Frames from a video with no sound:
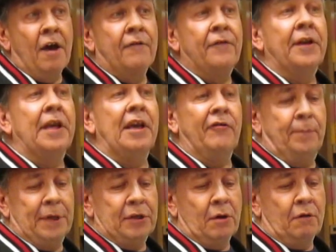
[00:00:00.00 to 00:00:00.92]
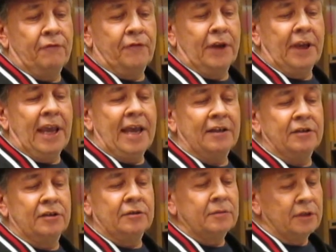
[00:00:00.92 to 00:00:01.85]
Forgive, but don't forget.
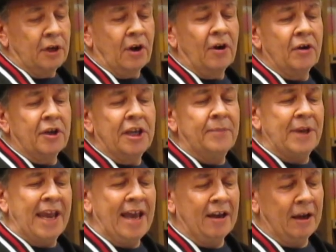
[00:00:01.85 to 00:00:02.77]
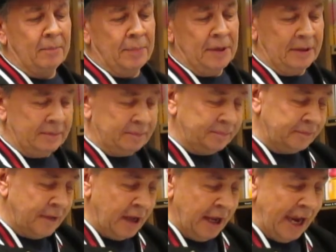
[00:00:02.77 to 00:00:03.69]
Girl, keep your head up.
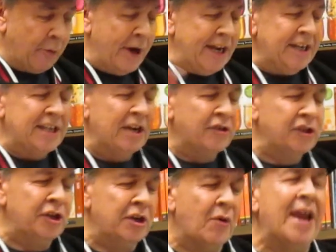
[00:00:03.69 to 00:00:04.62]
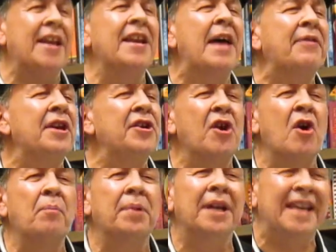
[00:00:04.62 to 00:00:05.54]
And when he tells you you ain't nothing,
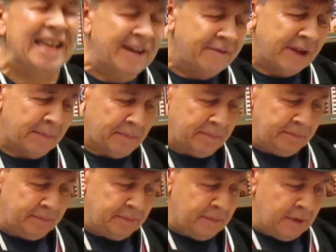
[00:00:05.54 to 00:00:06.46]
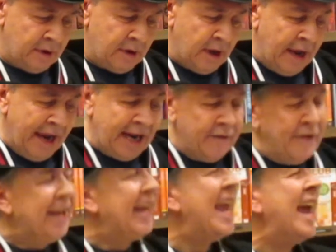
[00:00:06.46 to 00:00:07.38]
don't believe him. And if
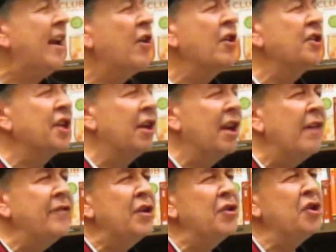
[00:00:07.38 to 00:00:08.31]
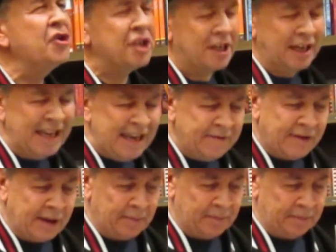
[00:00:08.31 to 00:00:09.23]
he can't learn to love you, you should leave
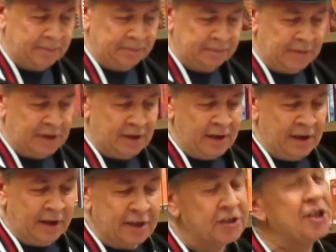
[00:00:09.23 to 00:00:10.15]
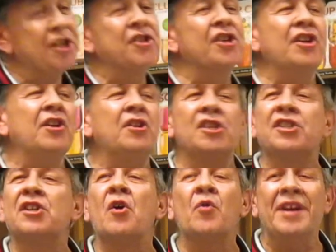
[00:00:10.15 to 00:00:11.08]
him. Because, sister, you
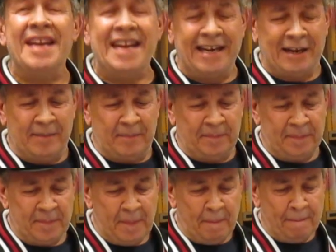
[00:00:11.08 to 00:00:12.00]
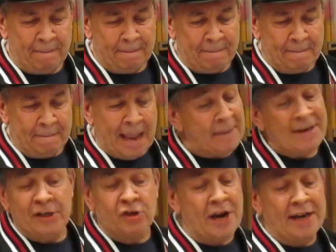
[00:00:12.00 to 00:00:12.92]
just don't need him. I'm
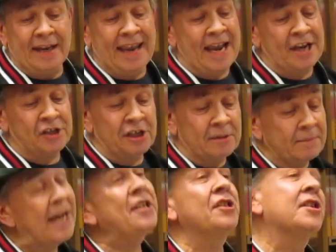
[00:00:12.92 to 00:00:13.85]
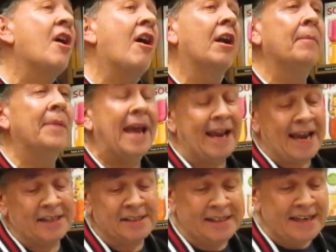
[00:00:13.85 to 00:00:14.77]
not trying to gash up. I just call him like
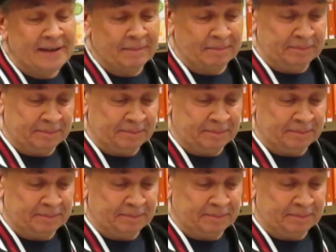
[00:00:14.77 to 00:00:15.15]
I see him.